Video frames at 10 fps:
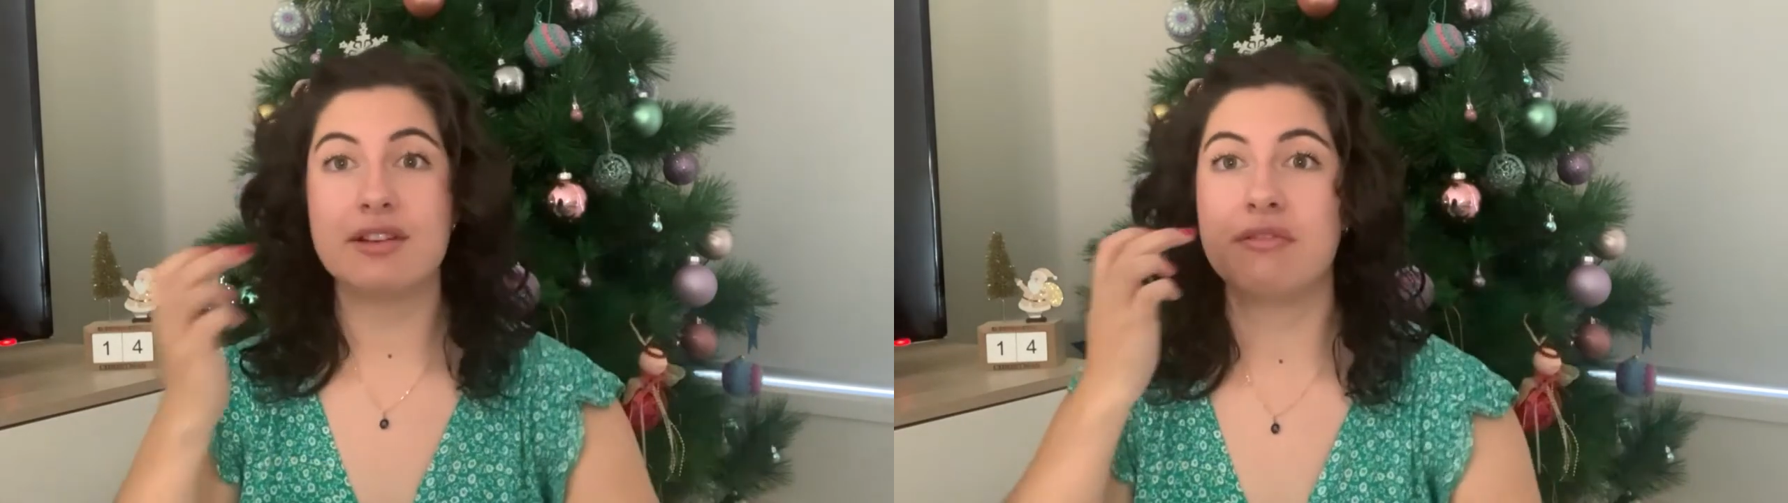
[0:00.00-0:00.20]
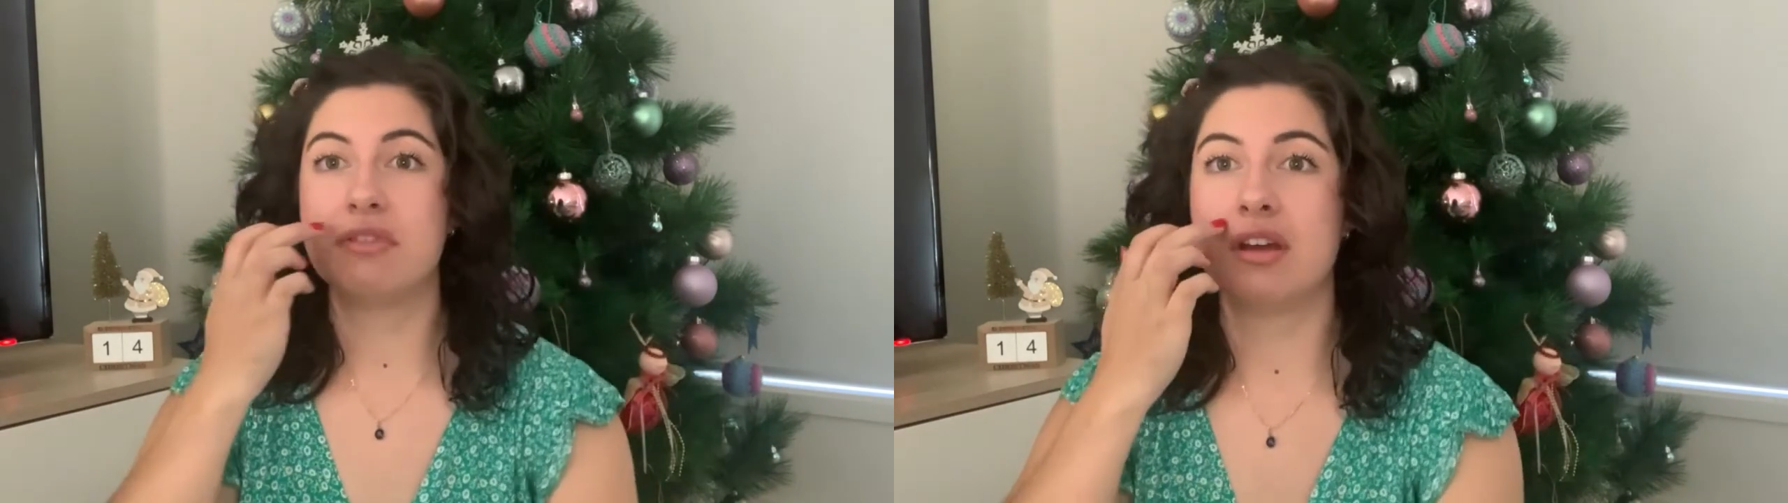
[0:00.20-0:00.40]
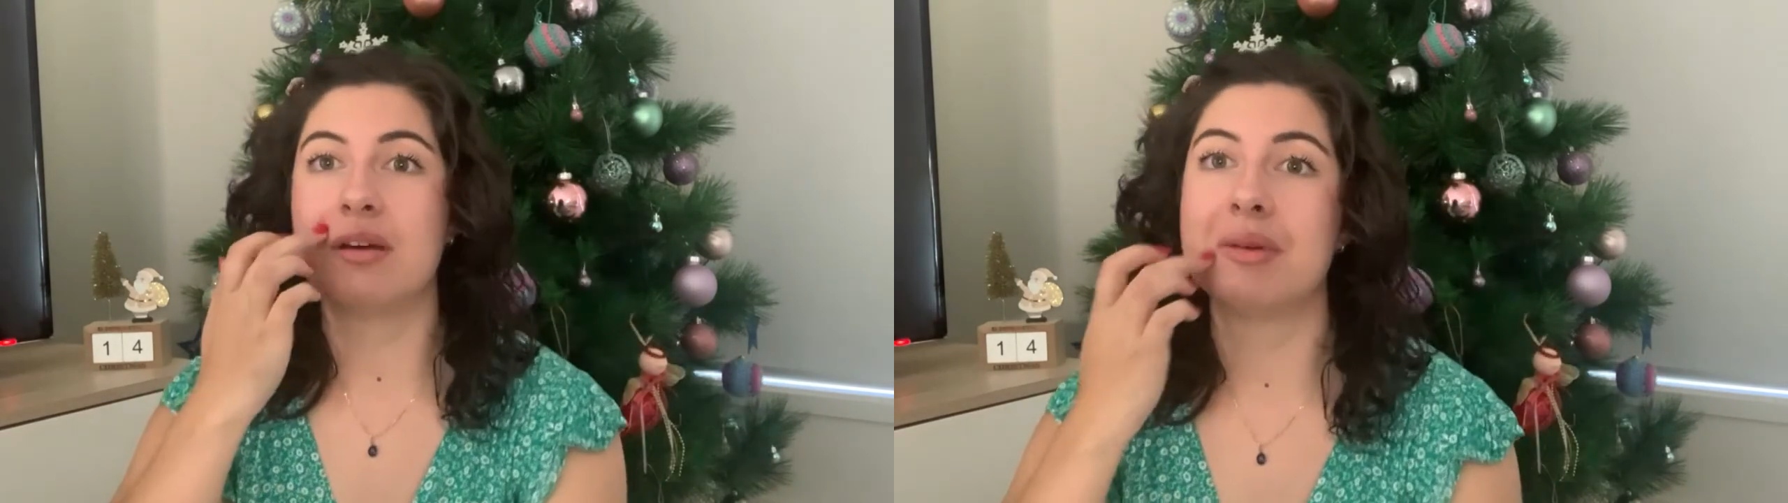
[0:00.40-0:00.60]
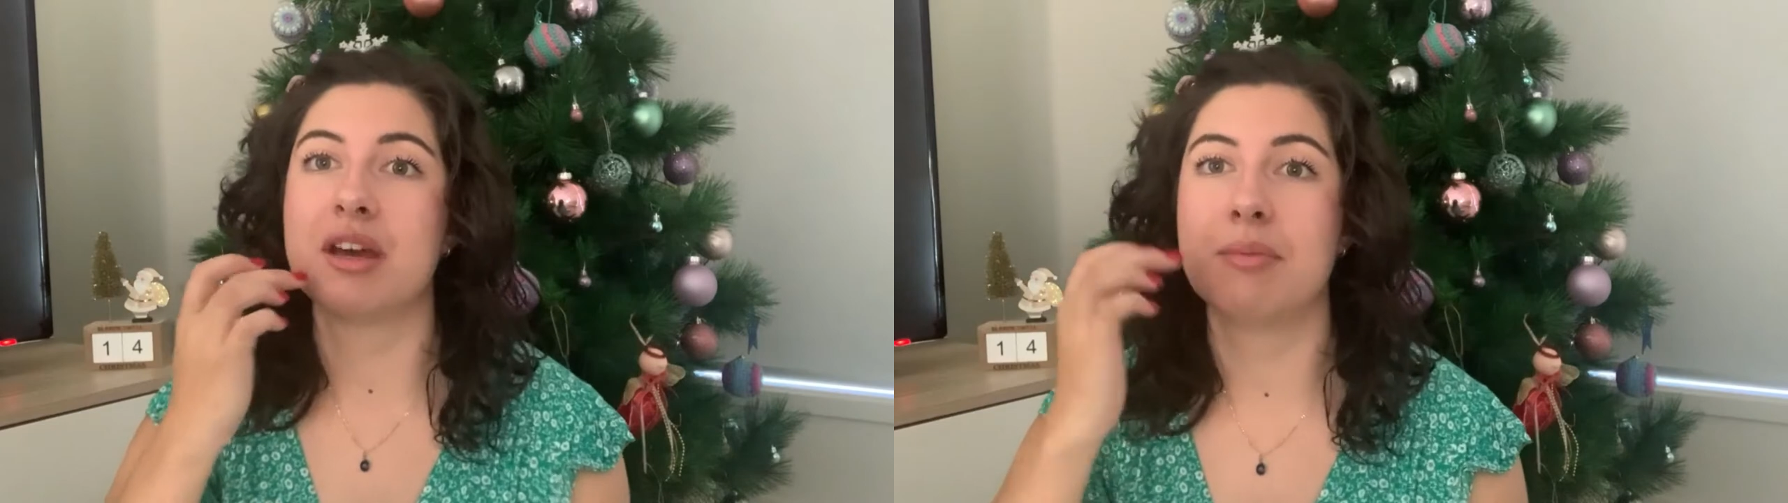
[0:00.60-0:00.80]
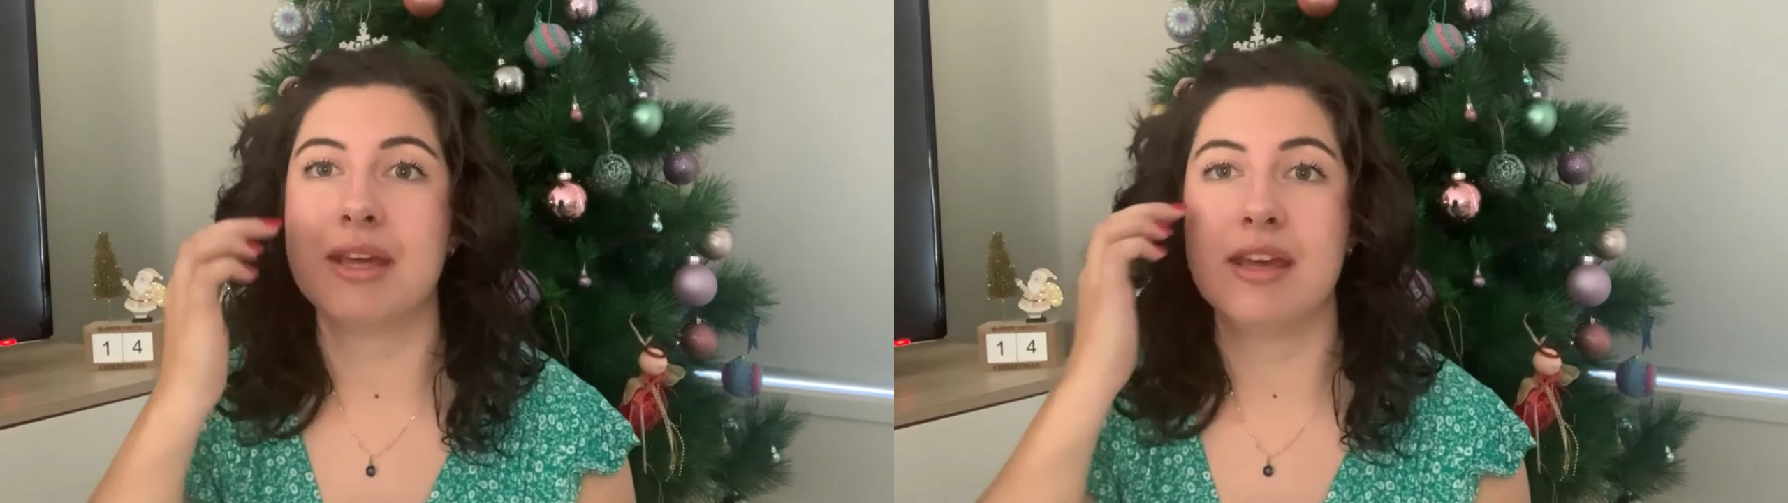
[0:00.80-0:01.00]
of the Gubbi
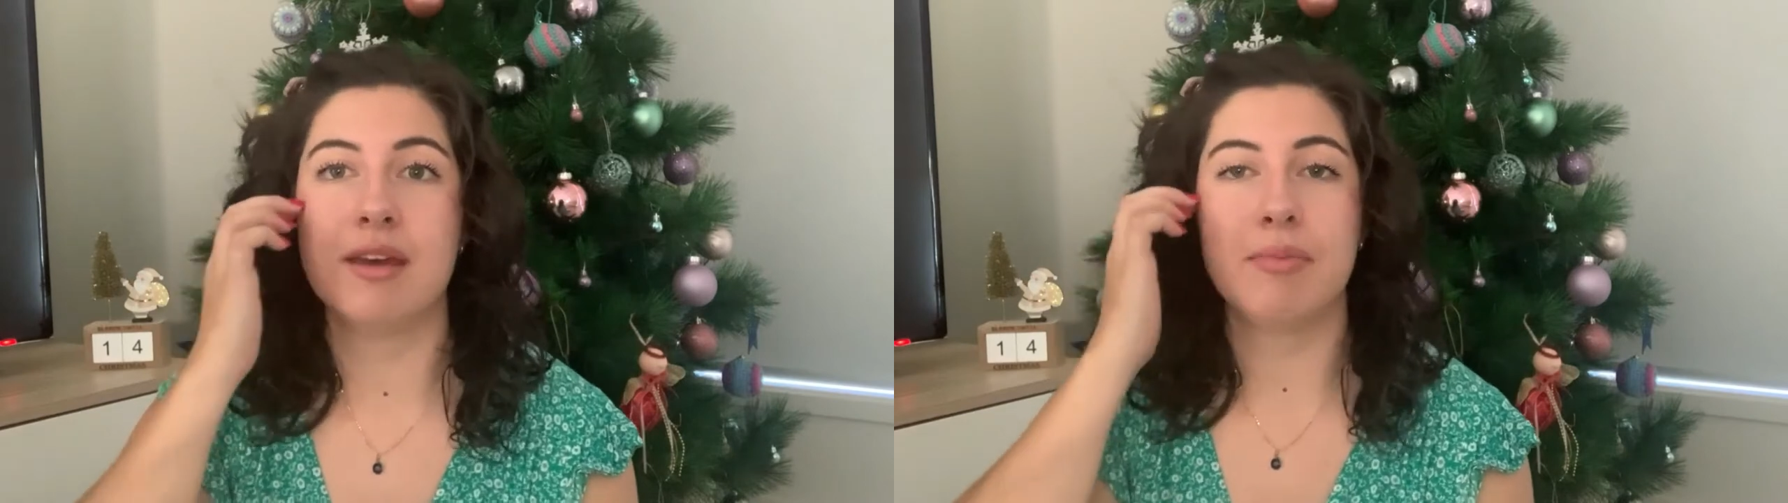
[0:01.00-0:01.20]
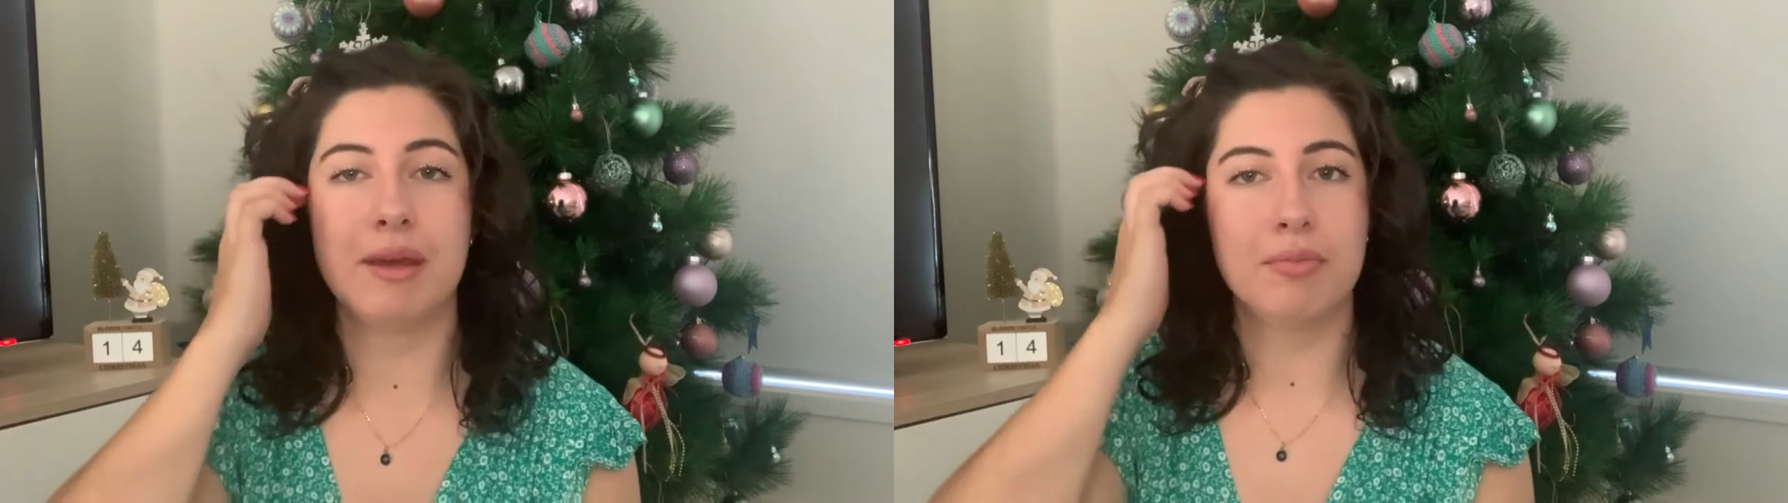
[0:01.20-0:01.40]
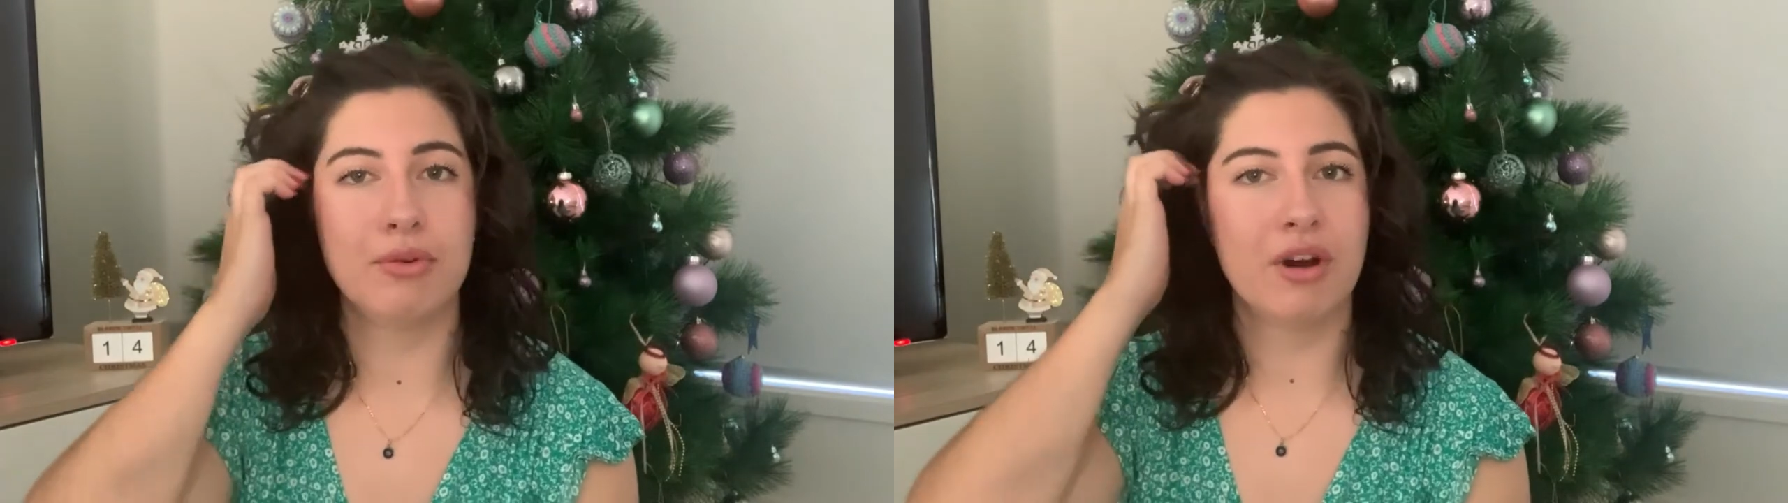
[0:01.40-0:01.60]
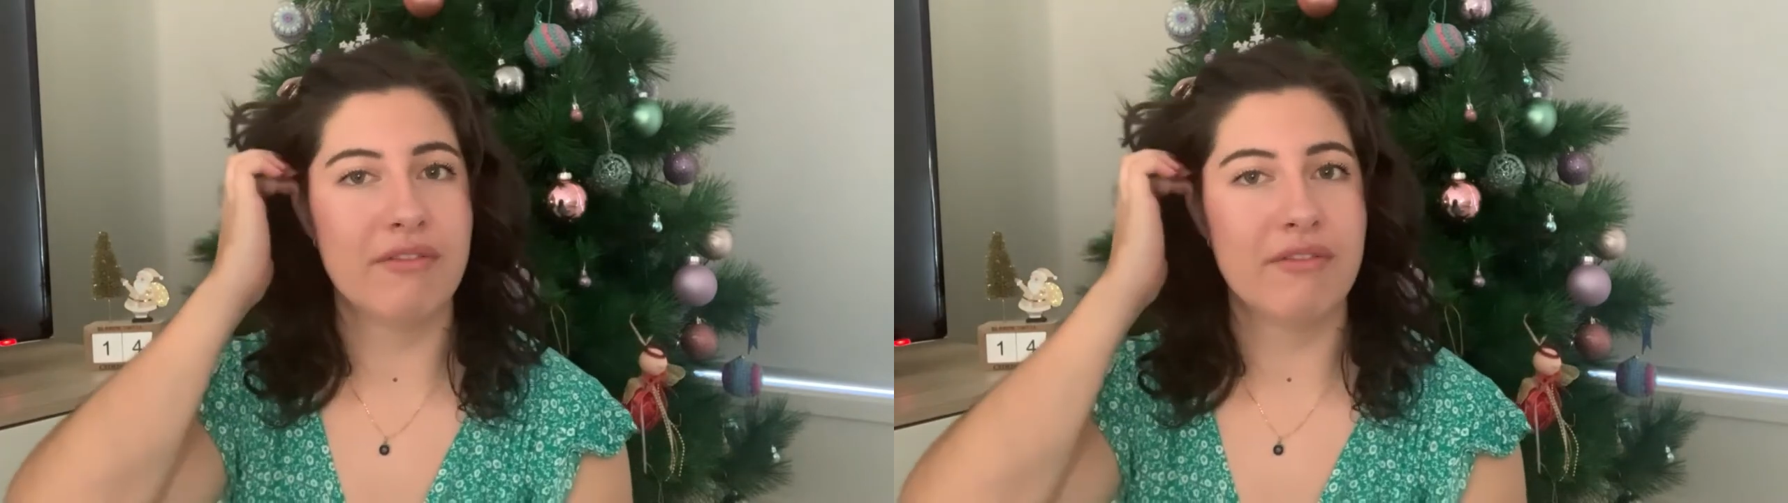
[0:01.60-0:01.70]
Gubbi people